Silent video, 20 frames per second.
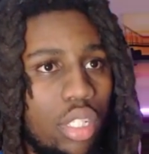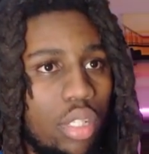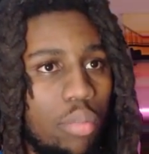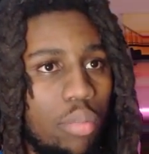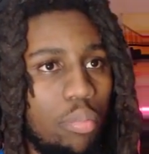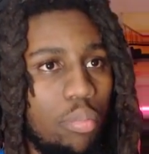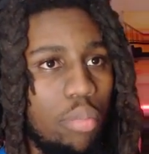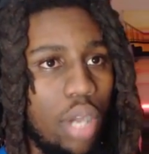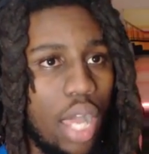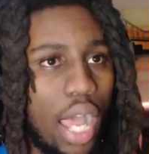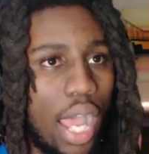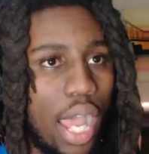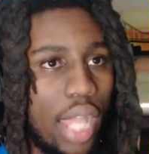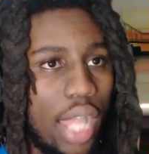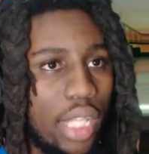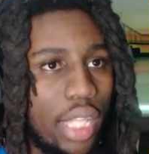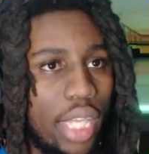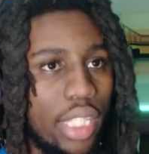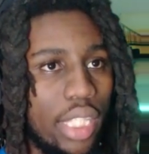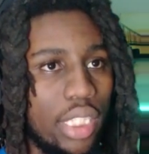but I
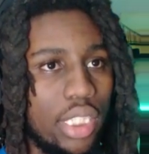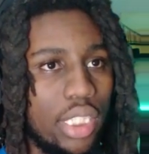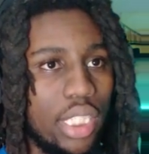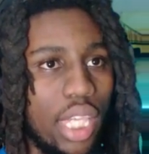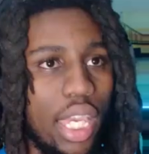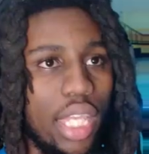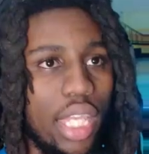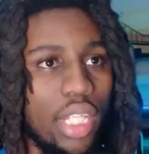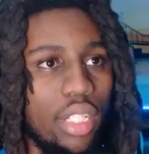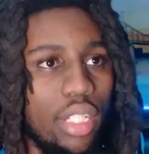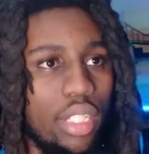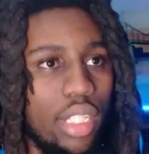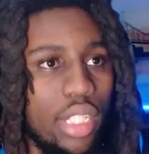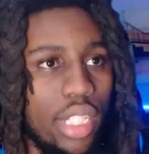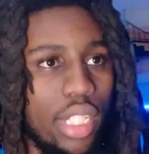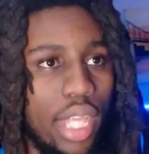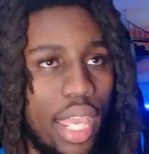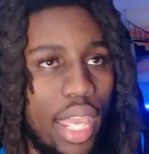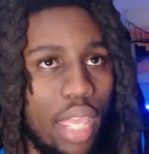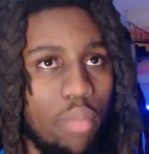like can't
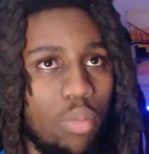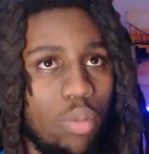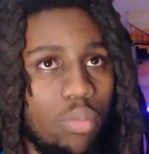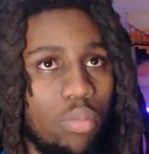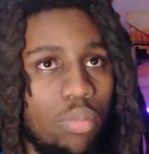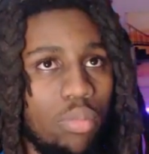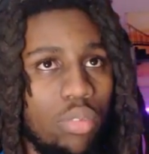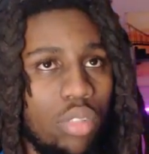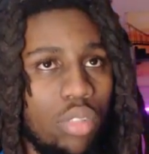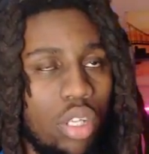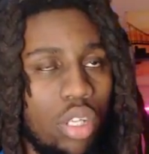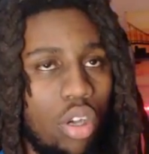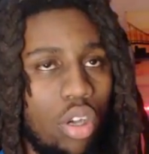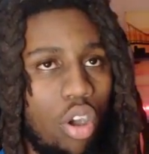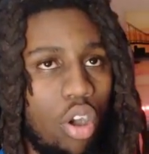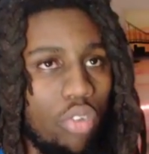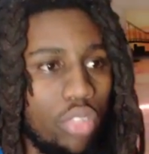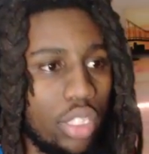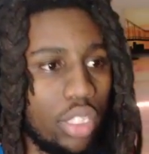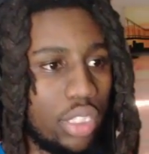name them off
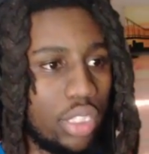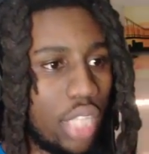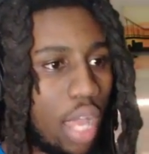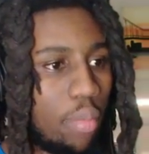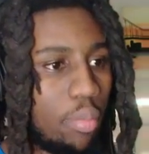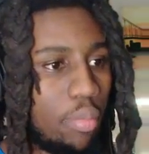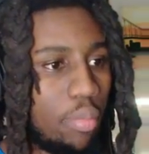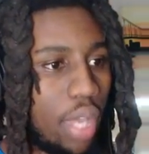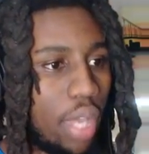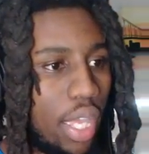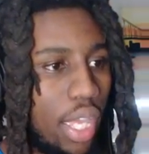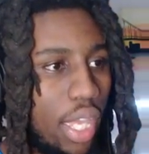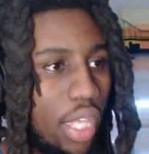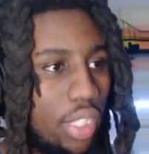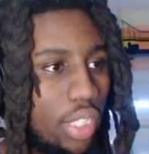the top of my head.